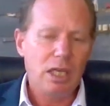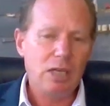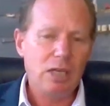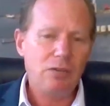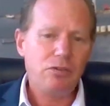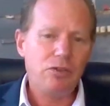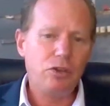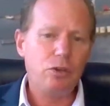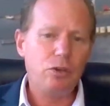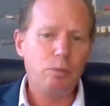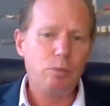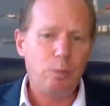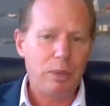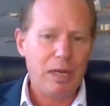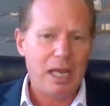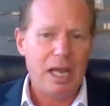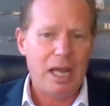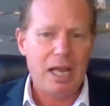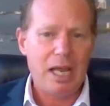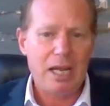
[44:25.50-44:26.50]
if you
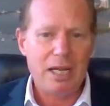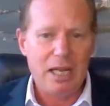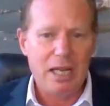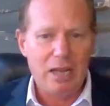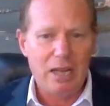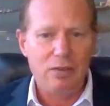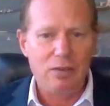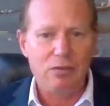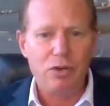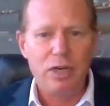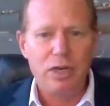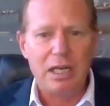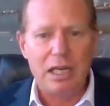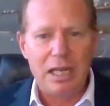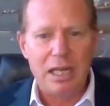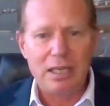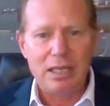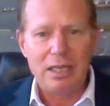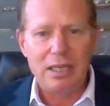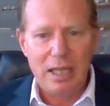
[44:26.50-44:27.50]
plan every
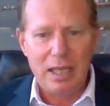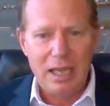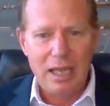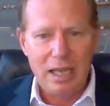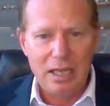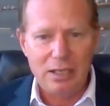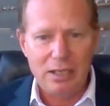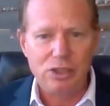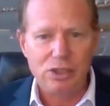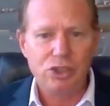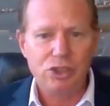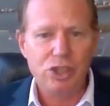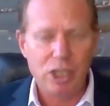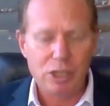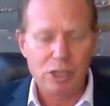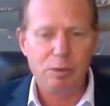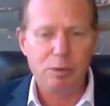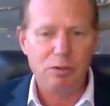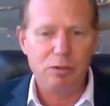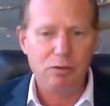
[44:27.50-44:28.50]
leg ahead
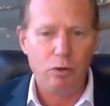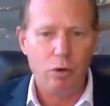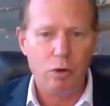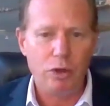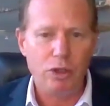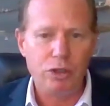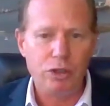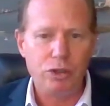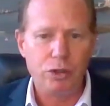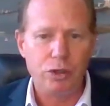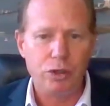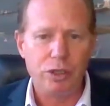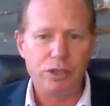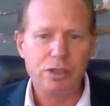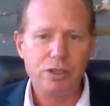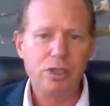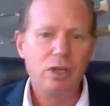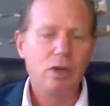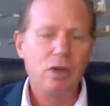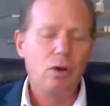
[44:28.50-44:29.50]
just before you do
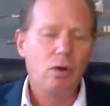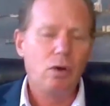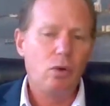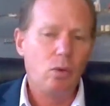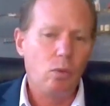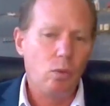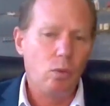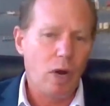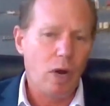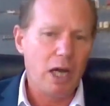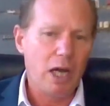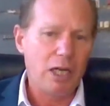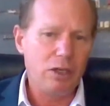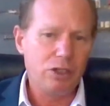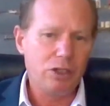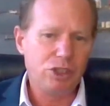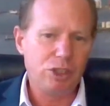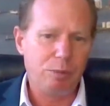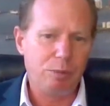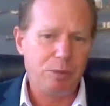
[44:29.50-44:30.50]
it, while
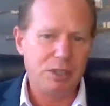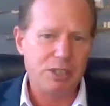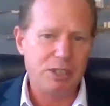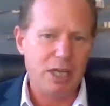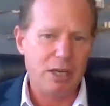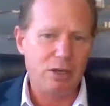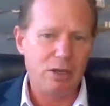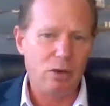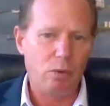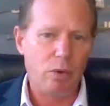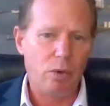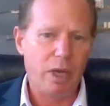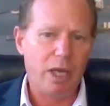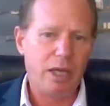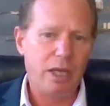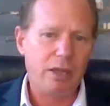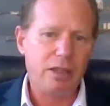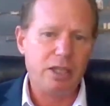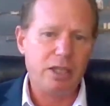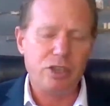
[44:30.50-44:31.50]
your ship is
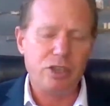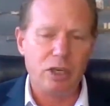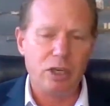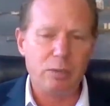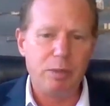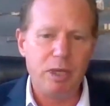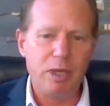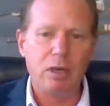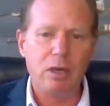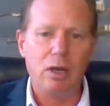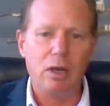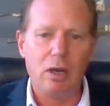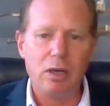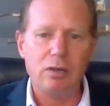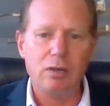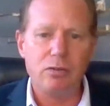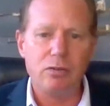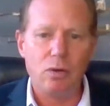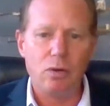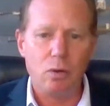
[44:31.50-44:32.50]
underway, there's going to be a lot
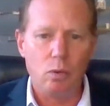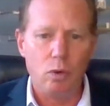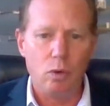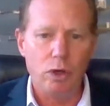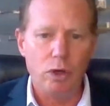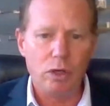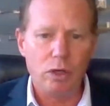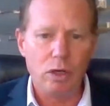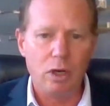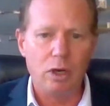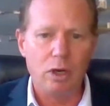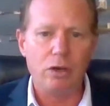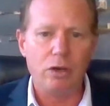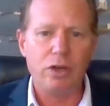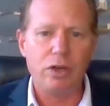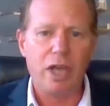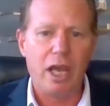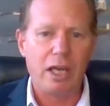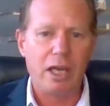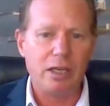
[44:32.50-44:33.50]
of
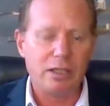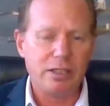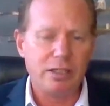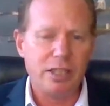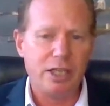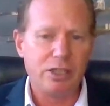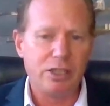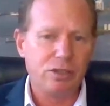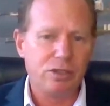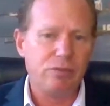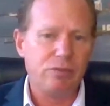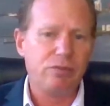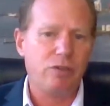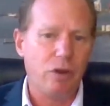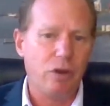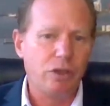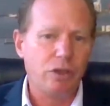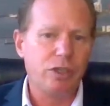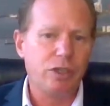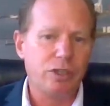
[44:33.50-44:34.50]
workload and attention
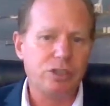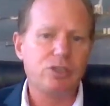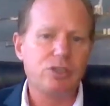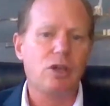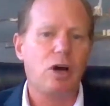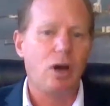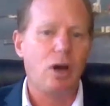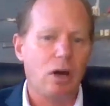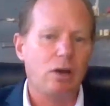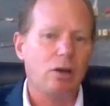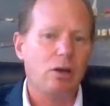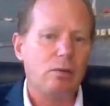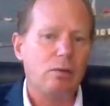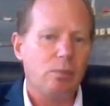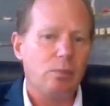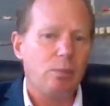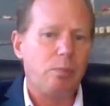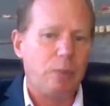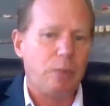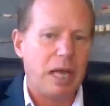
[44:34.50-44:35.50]
focused
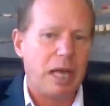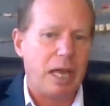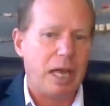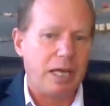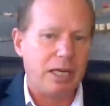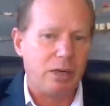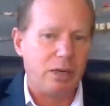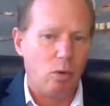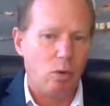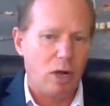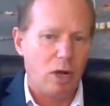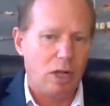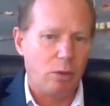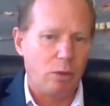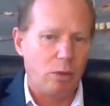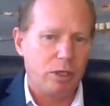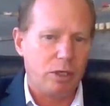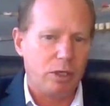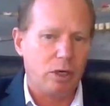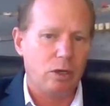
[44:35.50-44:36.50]
on planning
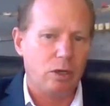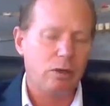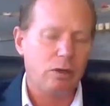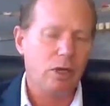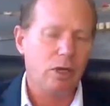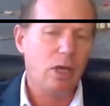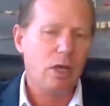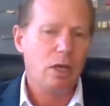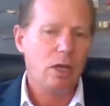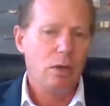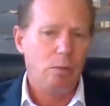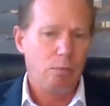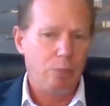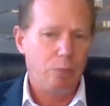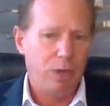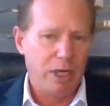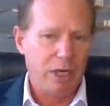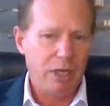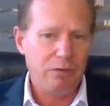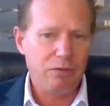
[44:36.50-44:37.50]
while we go.
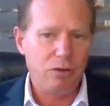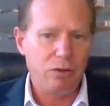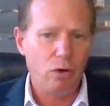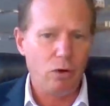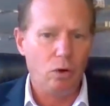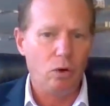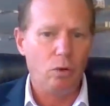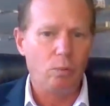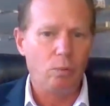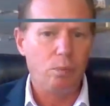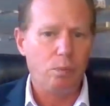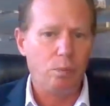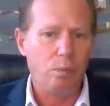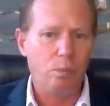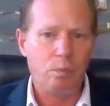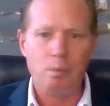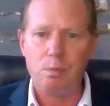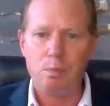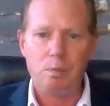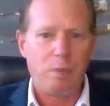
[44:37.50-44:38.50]
But if your
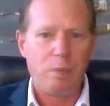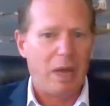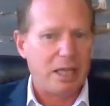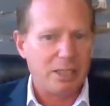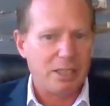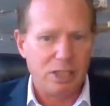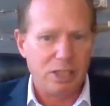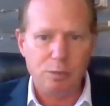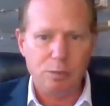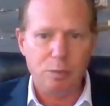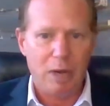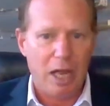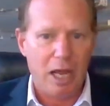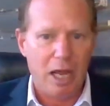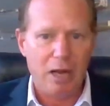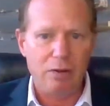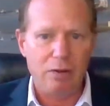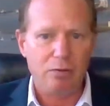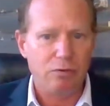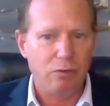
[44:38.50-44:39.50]
passage
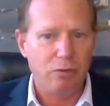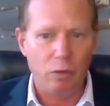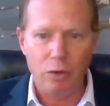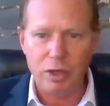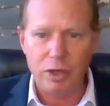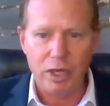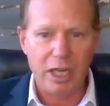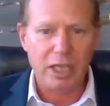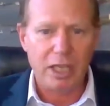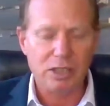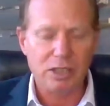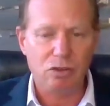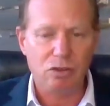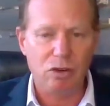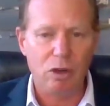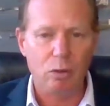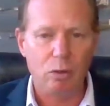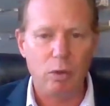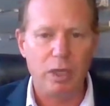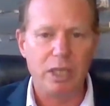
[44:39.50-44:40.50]
plan for the next
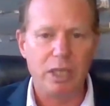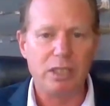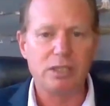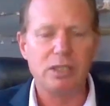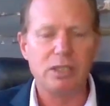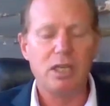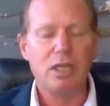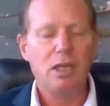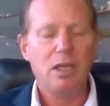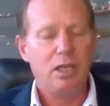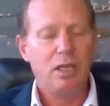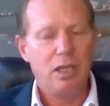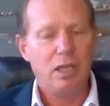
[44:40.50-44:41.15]
three weeks